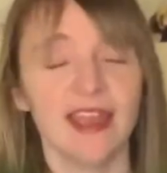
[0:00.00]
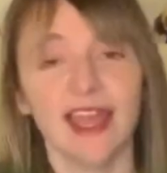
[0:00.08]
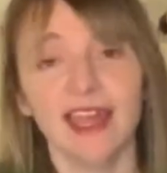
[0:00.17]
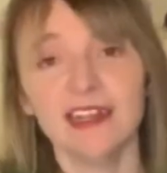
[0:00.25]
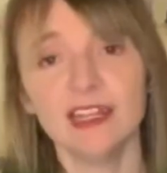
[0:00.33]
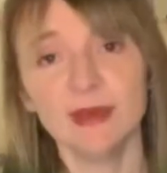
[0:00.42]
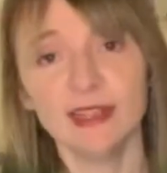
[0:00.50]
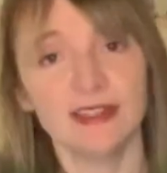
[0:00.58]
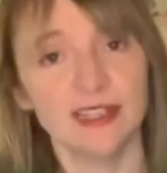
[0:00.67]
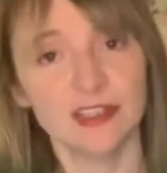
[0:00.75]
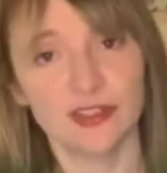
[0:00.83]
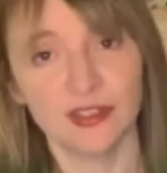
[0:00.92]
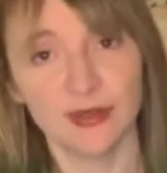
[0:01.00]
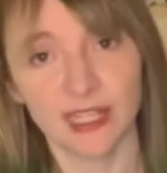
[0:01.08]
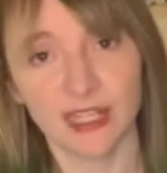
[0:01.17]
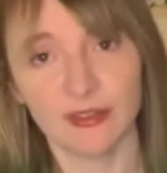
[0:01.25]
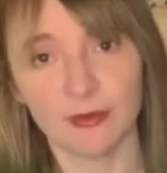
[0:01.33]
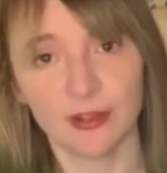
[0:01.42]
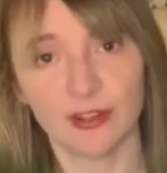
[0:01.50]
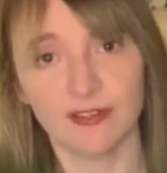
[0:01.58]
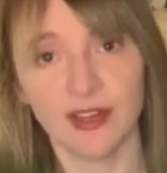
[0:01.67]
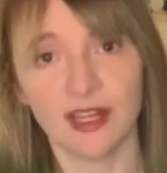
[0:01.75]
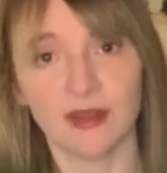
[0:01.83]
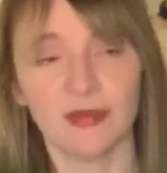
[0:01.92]
And it can make the things you're doing even more
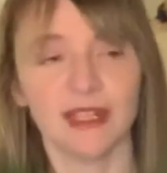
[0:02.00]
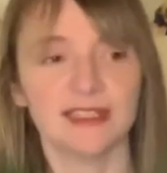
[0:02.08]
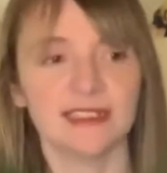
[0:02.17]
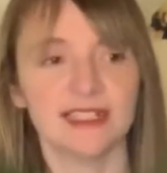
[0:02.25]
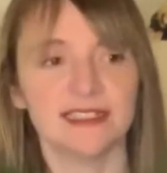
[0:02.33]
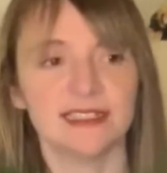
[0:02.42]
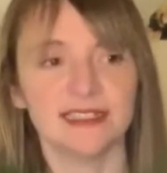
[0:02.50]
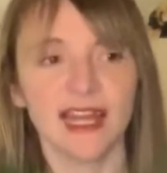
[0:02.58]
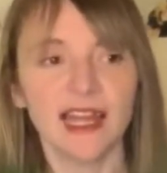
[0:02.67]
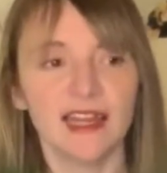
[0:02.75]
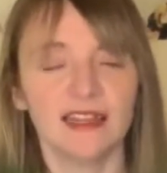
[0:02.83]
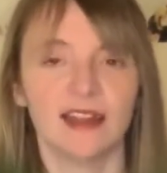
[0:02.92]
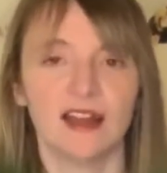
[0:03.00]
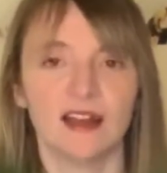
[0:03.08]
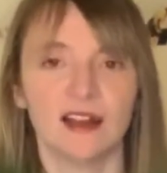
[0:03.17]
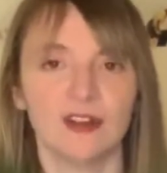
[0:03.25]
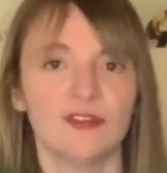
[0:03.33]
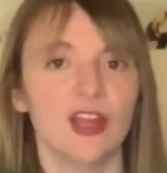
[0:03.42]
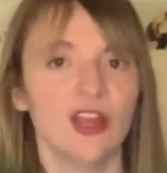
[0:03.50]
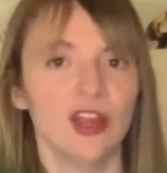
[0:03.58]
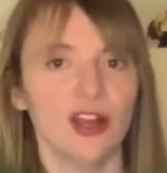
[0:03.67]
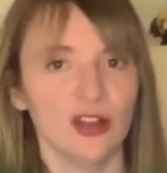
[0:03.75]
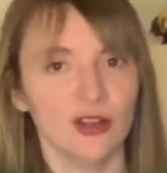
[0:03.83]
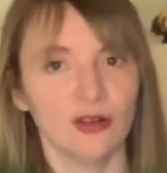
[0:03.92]
fun, because instead of,
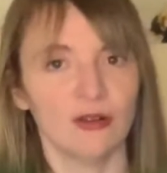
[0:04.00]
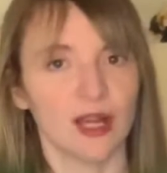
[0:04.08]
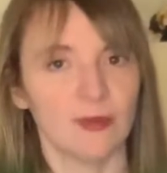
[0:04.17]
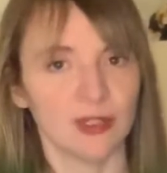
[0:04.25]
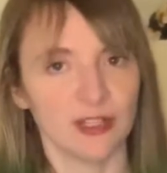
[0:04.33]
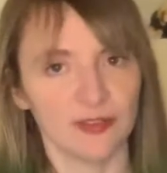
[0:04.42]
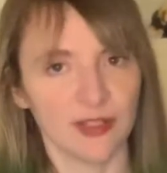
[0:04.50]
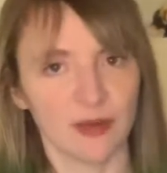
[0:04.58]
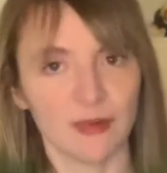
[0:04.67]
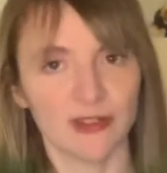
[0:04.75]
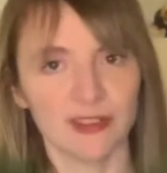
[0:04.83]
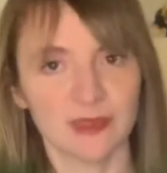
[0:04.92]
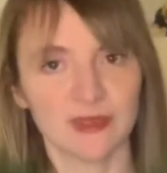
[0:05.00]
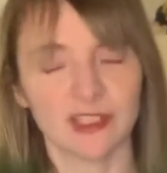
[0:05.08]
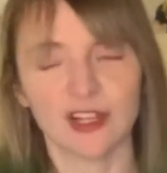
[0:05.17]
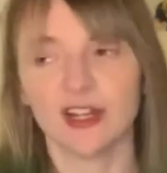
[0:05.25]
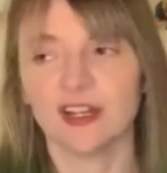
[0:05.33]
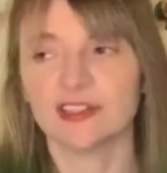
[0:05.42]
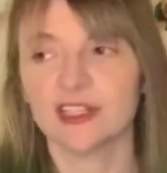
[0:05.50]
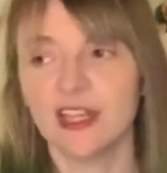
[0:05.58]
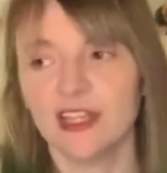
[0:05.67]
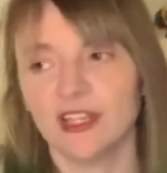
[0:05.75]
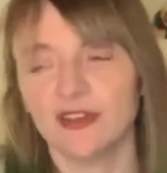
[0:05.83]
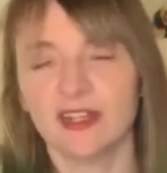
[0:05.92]
oh, I'm going to fill out my Christmas cards,
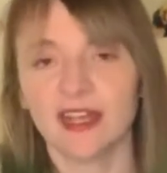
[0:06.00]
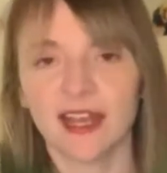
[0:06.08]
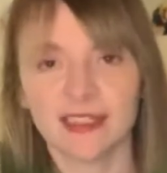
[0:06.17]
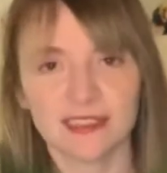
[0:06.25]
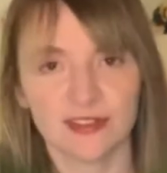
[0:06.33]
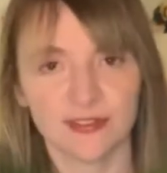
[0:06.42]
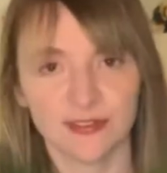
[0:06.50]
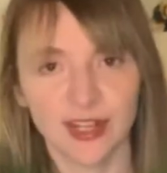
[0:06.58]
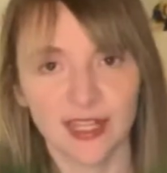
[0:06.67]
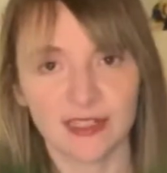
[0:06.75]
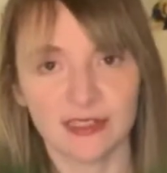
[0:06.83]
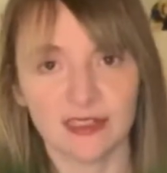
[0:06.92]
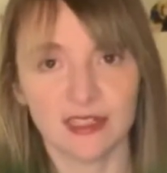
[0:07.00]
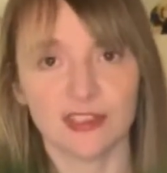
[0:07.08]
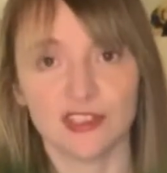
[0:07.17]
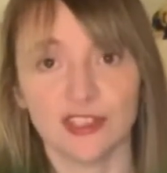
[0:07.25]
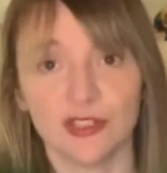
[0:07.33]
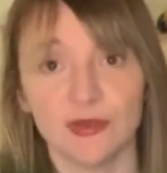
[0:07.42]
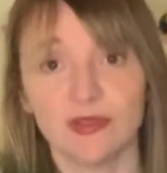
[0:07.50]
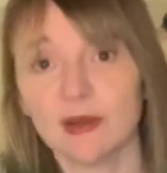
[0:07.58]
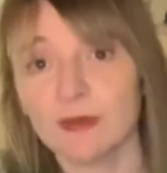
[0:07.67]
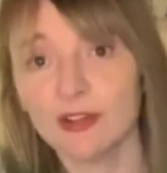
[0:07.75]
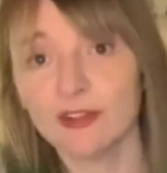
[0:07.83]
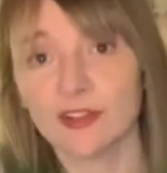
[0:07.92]
you can ask a friend to
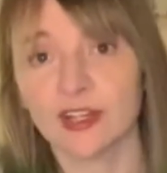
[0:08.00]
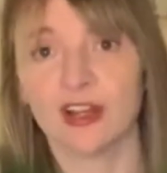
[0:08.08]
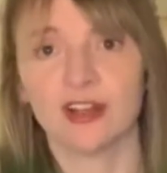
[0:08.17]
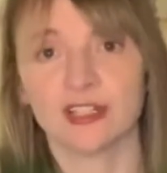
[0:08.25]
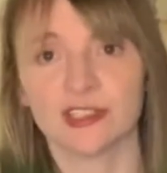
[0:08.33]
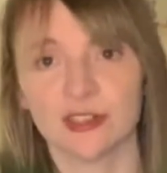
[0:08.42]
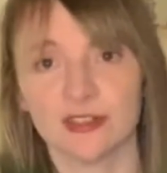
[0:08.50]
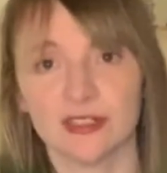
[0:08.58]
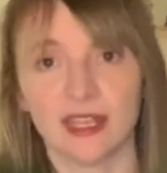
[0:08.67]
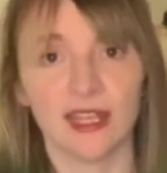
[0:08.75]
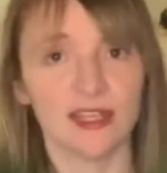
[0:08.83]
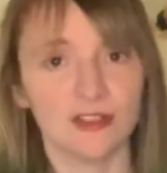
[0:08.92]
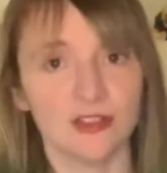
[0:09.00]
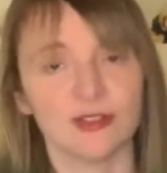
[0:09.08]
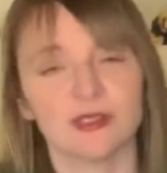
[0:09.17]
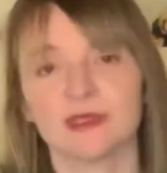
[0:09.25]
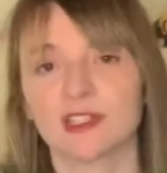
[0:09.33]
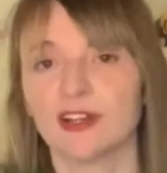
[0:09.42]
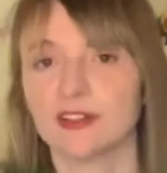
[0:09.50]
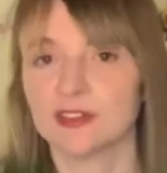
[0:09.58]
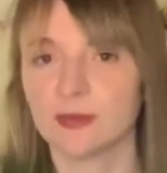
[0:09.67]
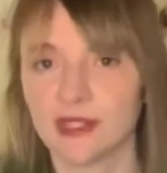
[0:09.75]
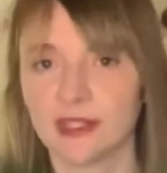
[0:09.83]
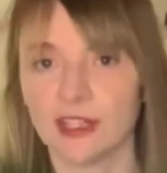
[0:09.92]
come over on a certain day and do Christmas cards
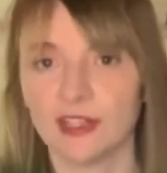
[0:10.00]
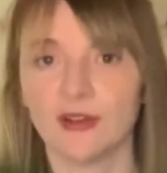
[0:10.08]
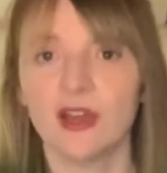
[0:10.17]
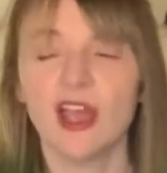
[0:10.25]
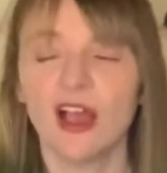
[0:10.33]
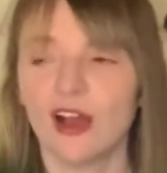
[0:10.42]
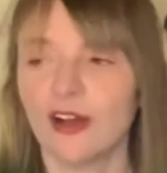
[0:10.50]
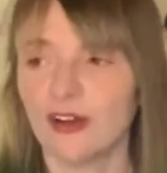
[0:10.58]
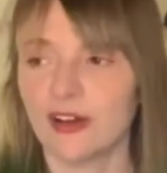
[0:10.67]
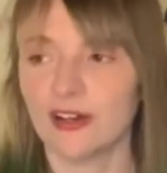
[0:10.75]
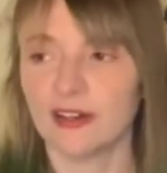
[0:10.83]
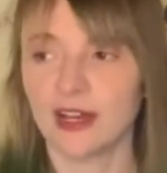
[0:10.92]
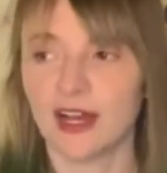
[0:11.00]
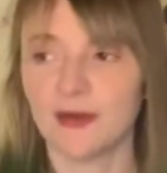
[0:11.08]
with you. Or